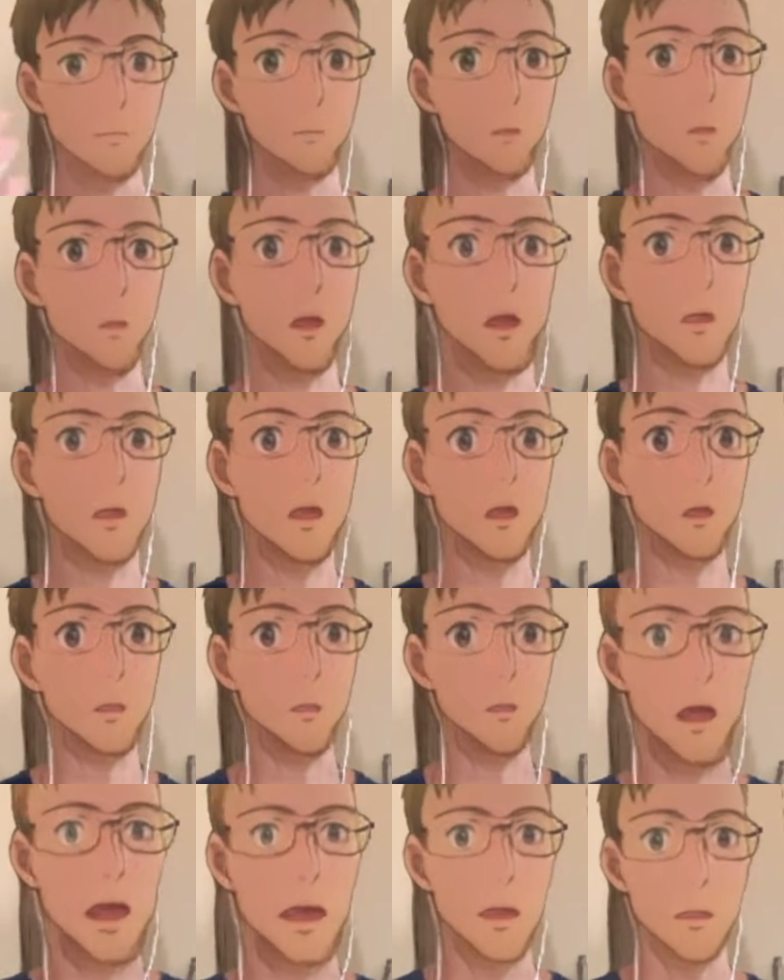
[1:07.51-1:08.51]
where can you
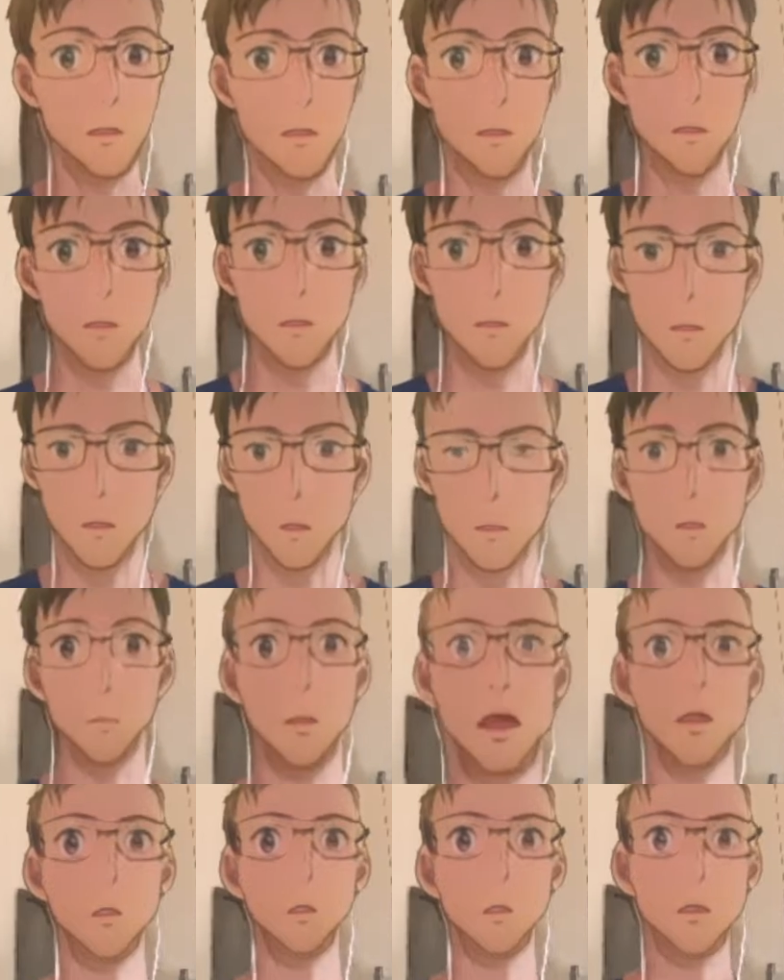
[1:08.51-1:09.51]
find those
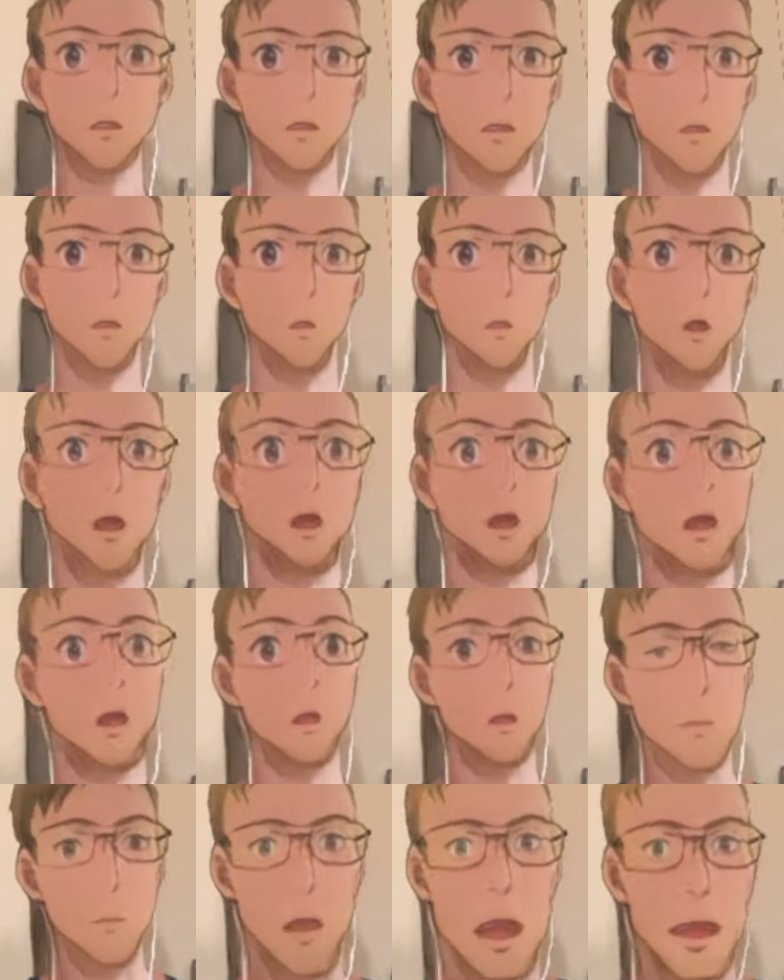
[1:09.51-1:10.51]
miners, where can
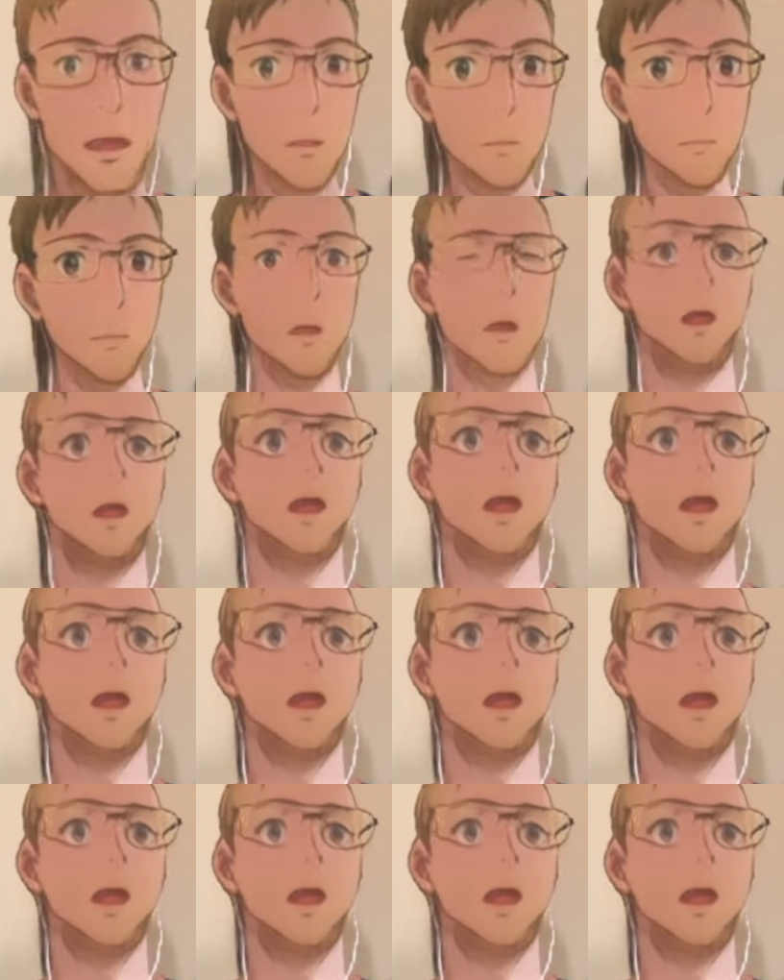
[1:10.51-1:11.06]
you buy them,